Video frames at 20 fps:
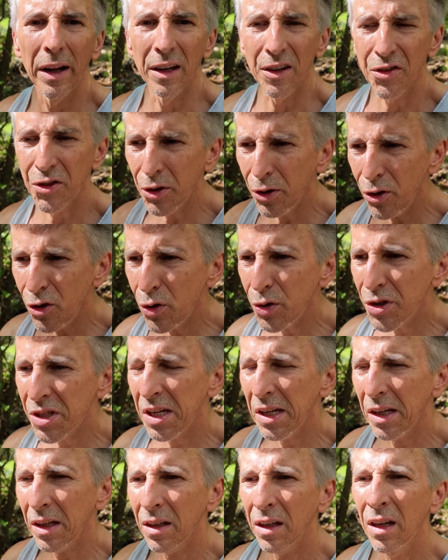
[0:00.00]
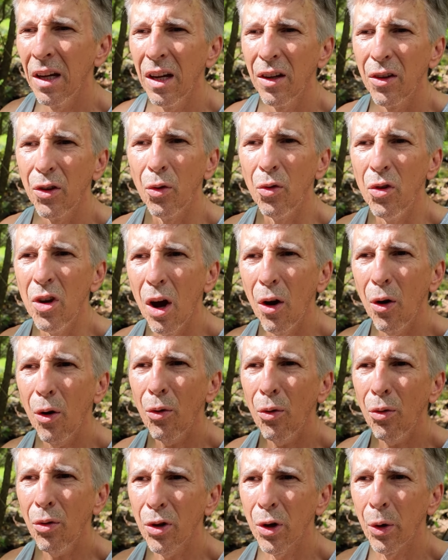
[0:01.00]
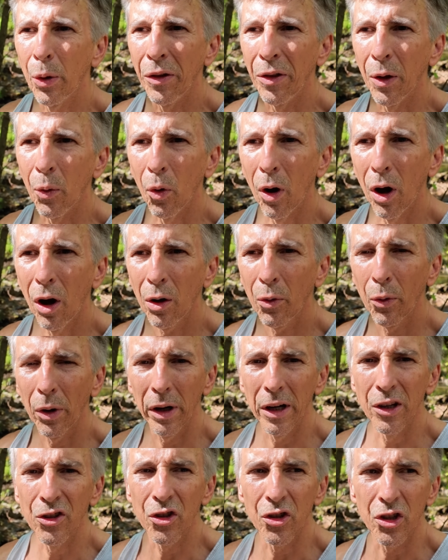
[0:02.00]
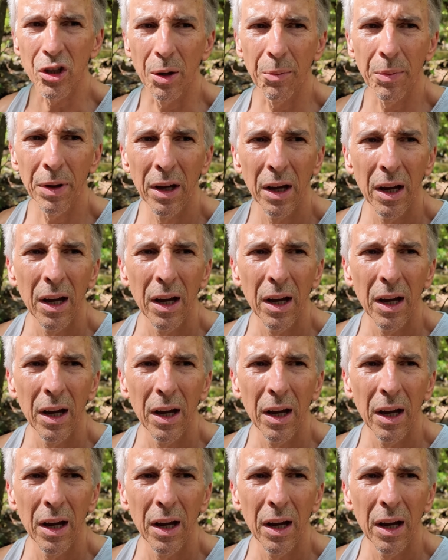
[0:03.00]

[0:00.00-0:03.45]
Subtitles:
And as soon as you see it, you know you're in the wrong relationship.